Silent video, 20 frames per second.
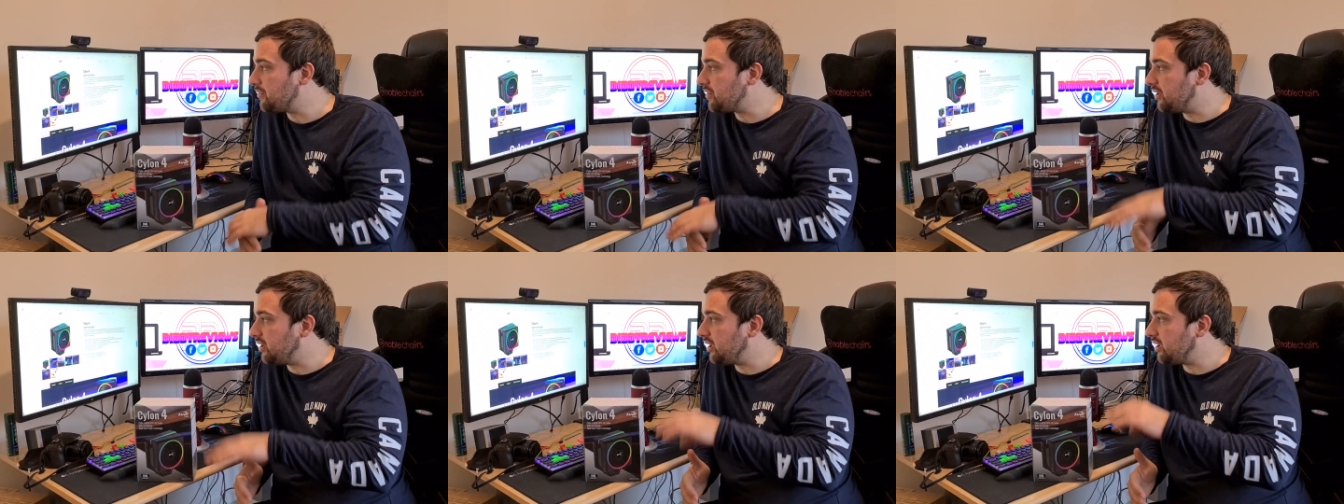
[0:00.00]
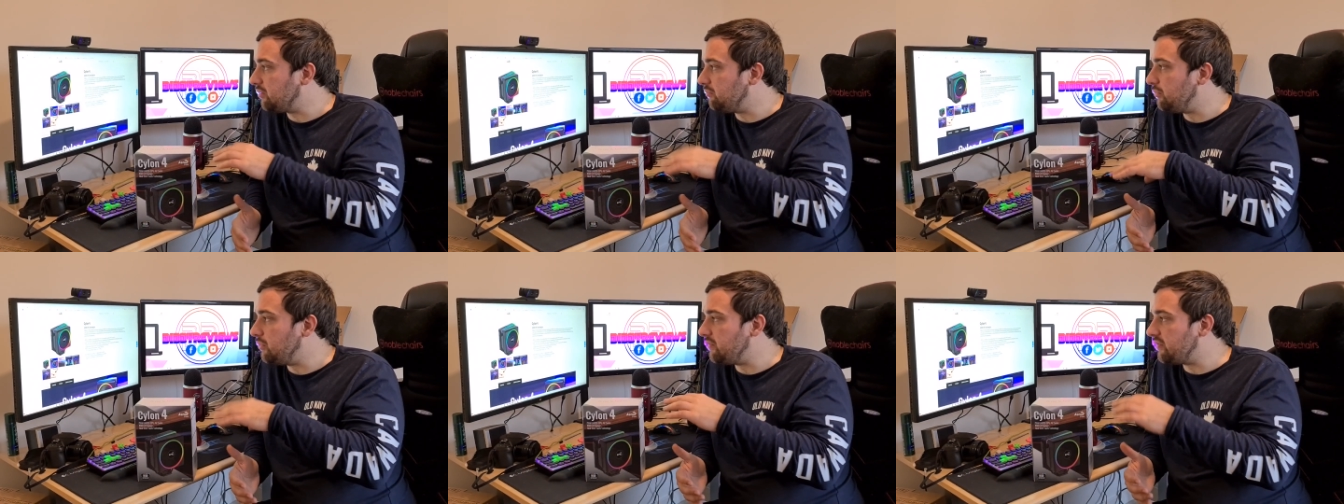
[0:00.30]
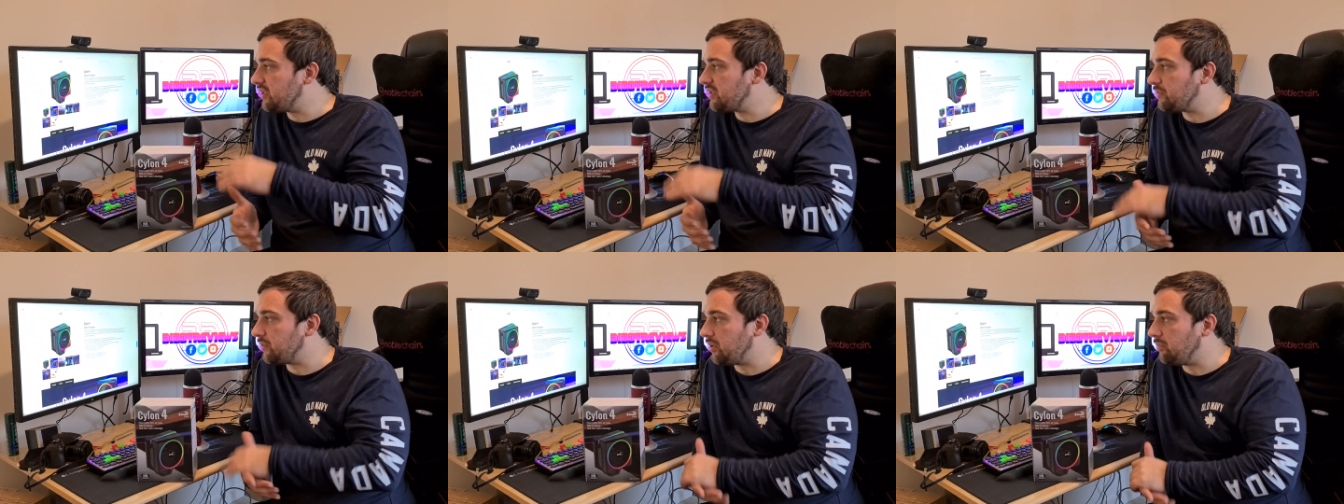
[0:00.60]
so you can move
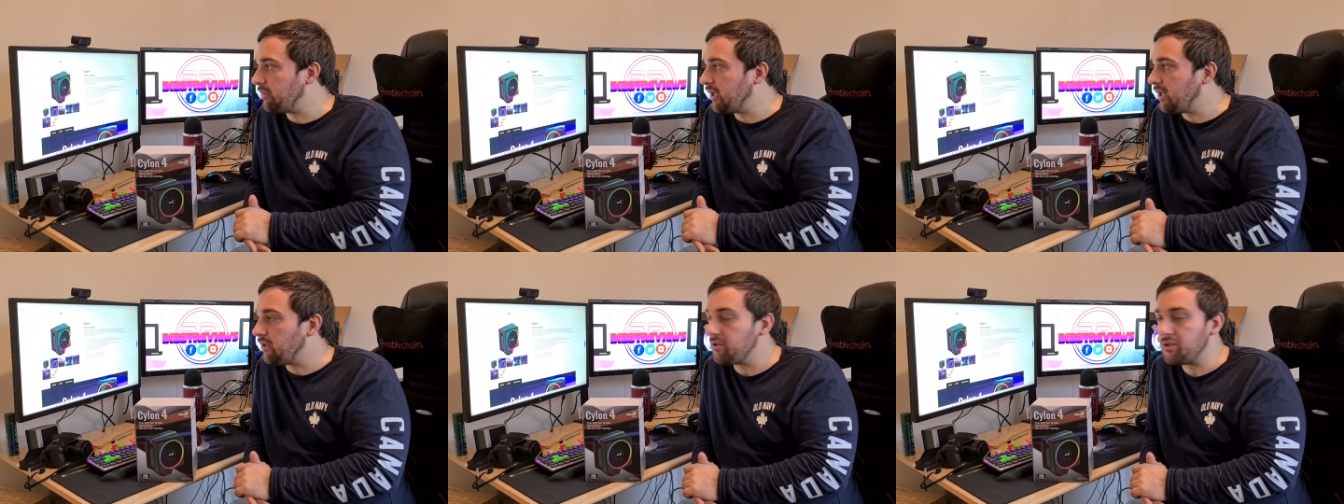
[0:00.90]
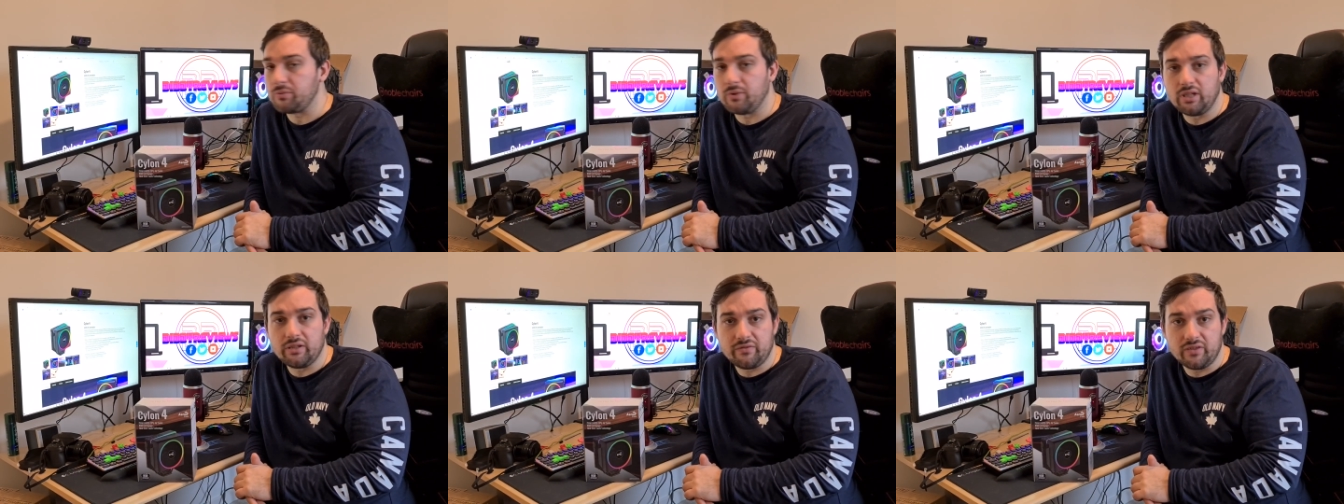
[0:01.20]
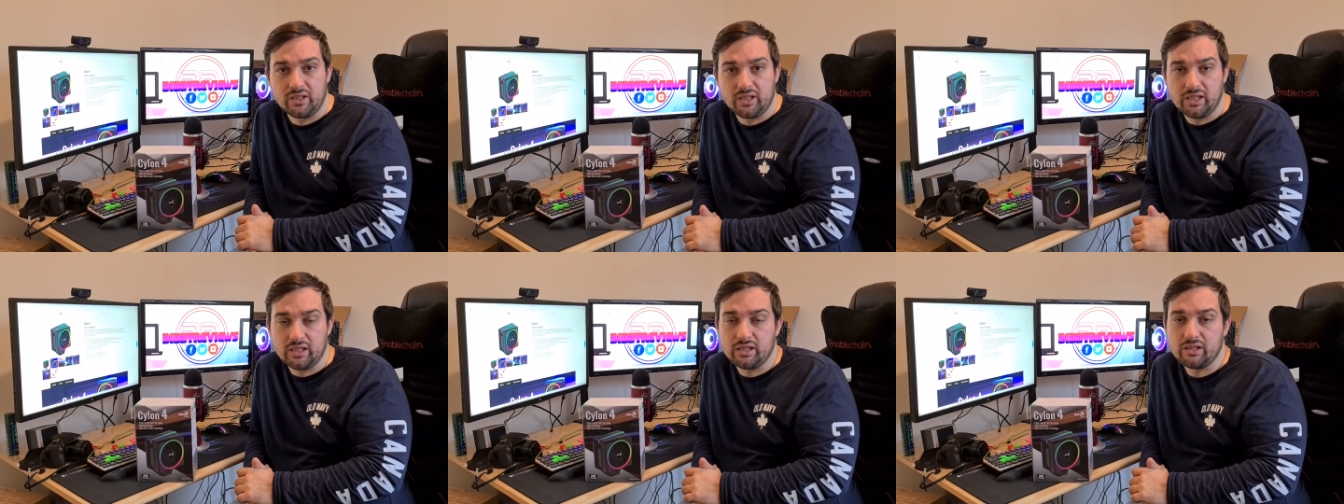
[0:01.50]
this one about as well if
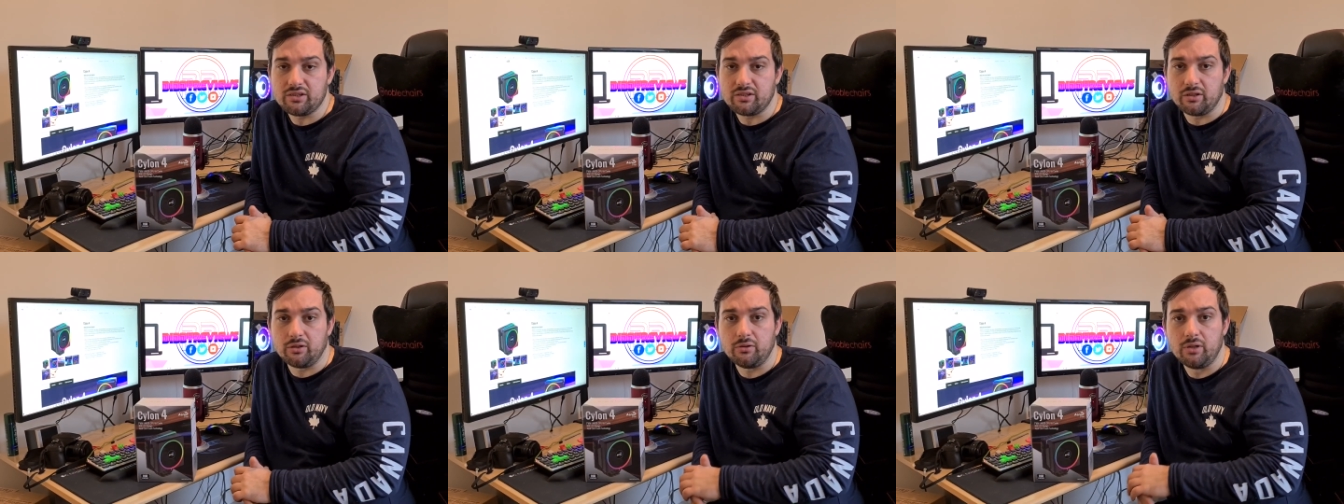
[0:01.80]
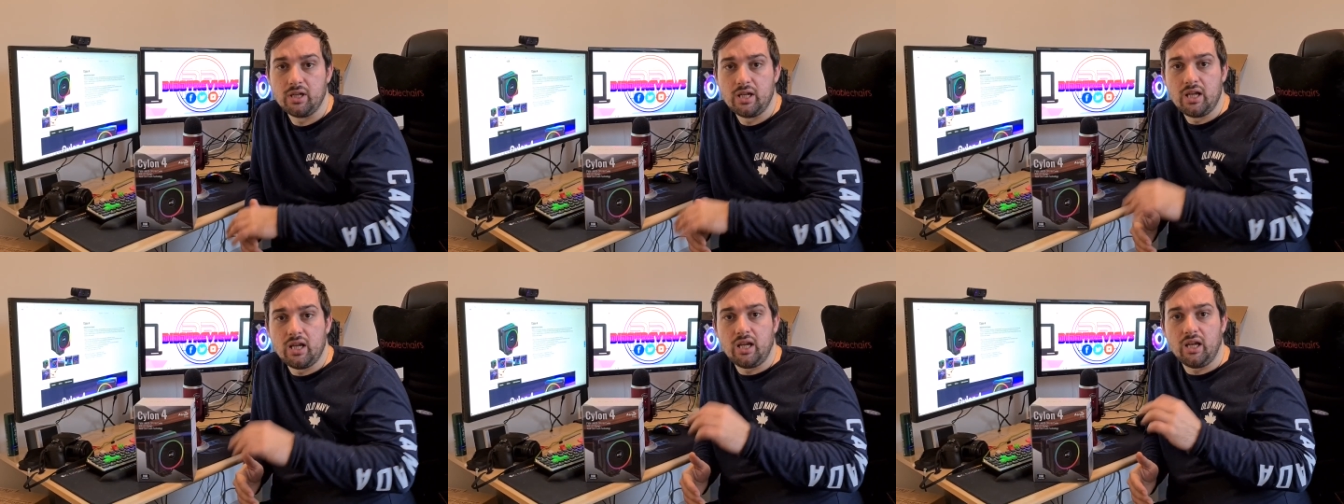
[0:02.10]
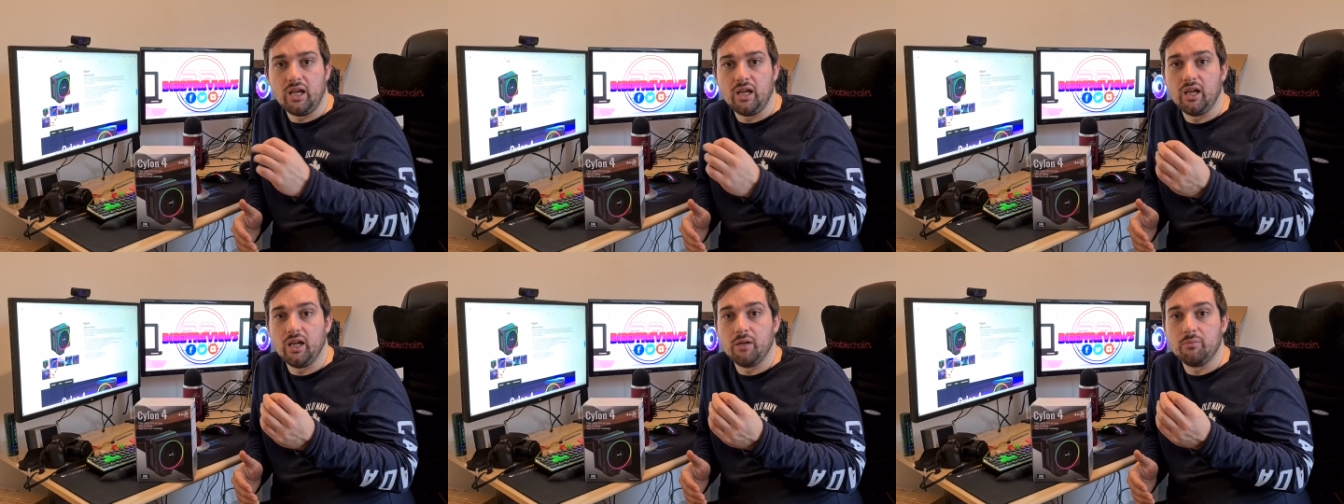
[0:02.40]
you needed to
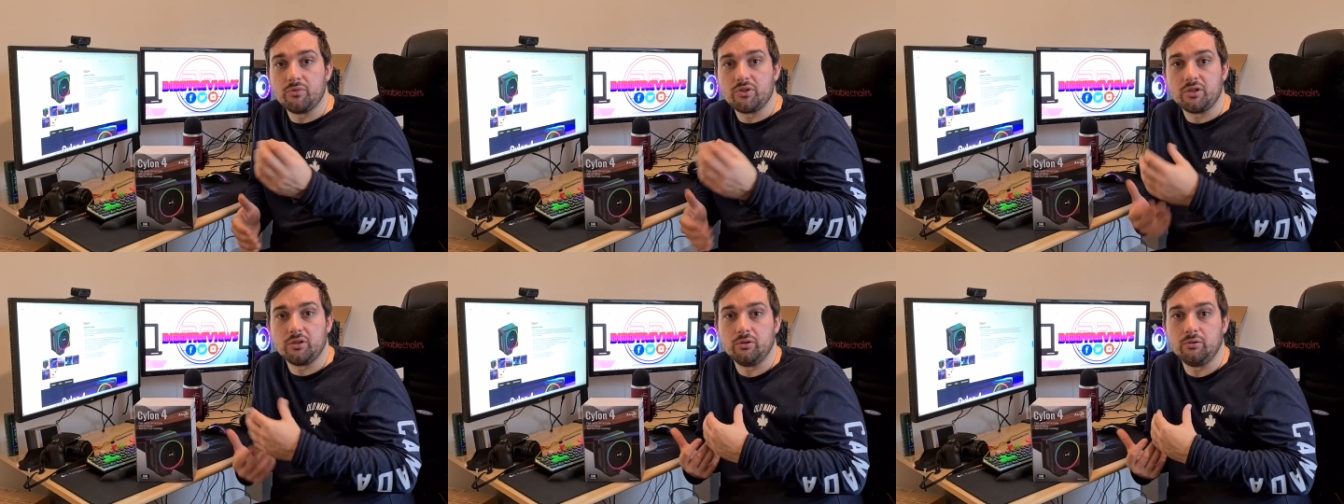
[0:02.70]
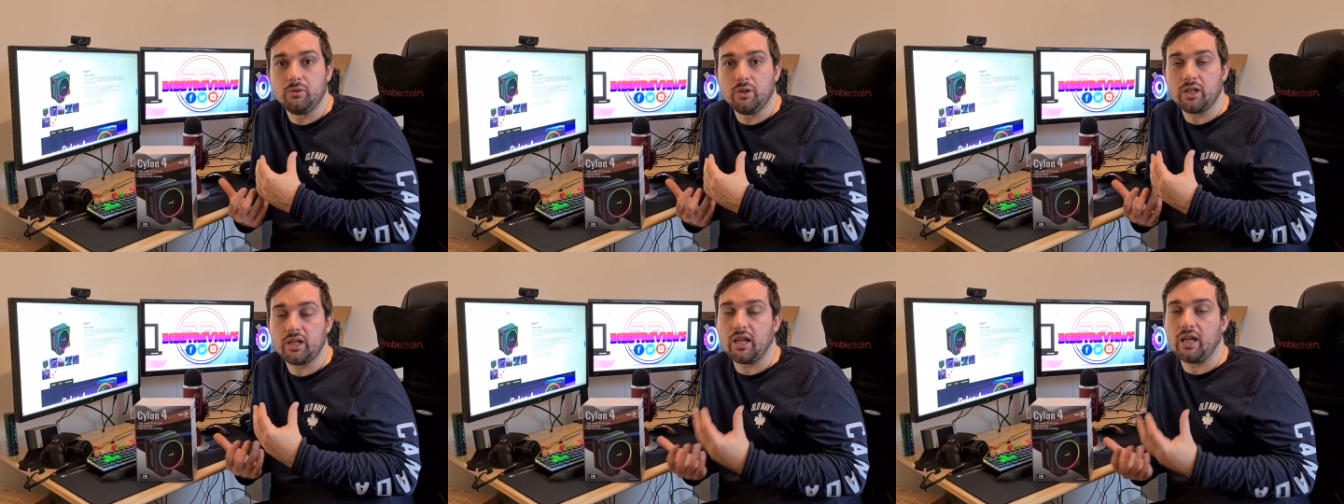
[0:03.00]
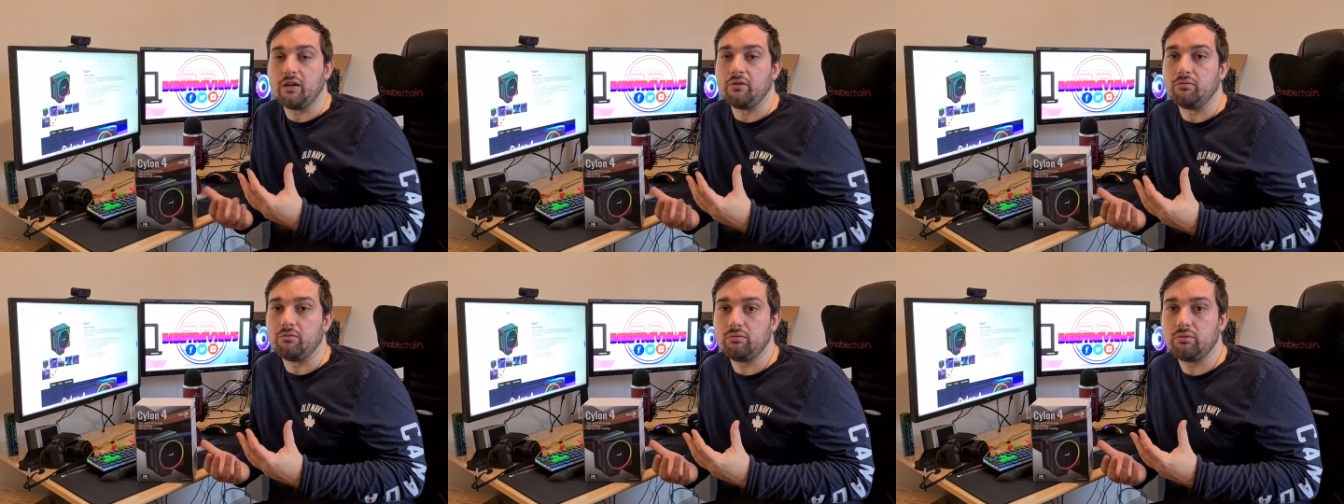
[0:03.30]
um, to
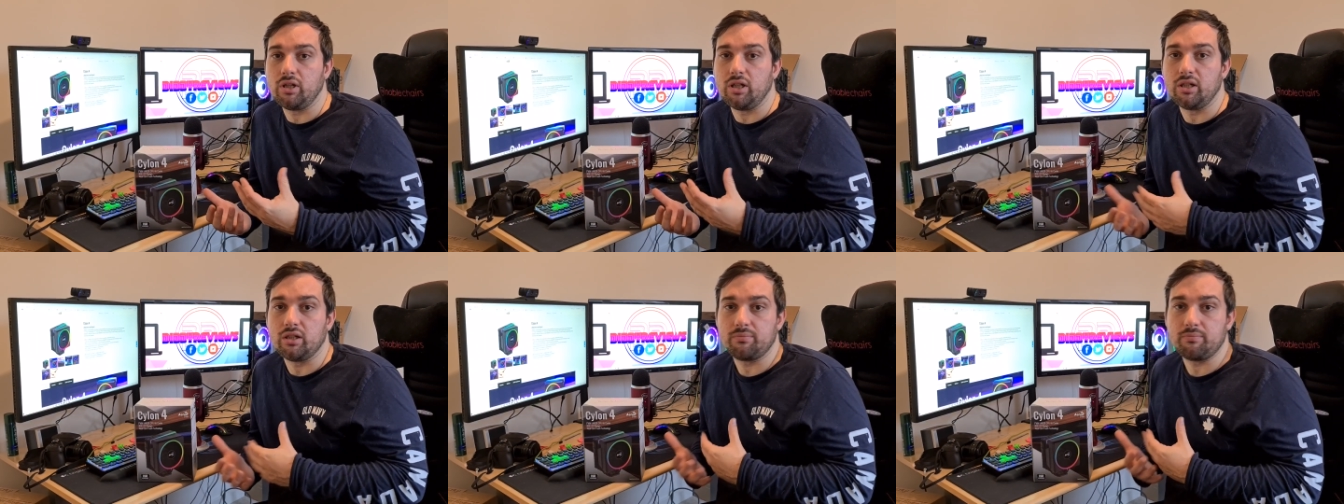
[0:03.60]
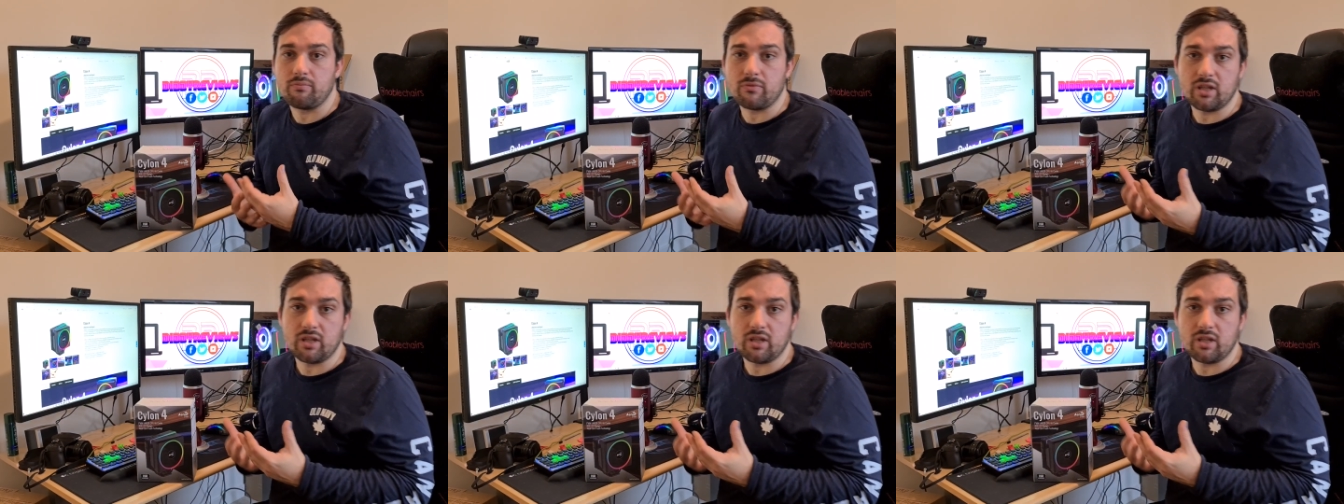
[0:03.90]
account uh,